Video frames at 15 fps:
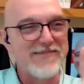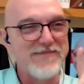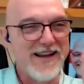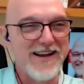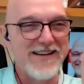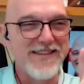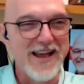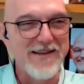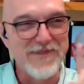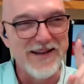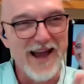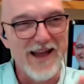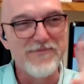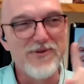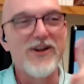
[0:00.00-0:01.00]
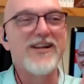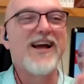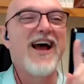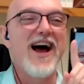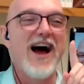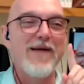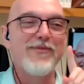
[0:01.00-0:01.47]
back to me on that, but I'm going
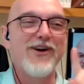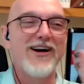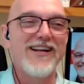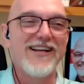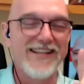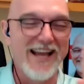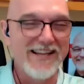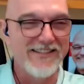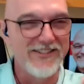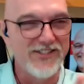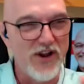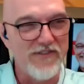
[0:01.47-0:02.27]
to get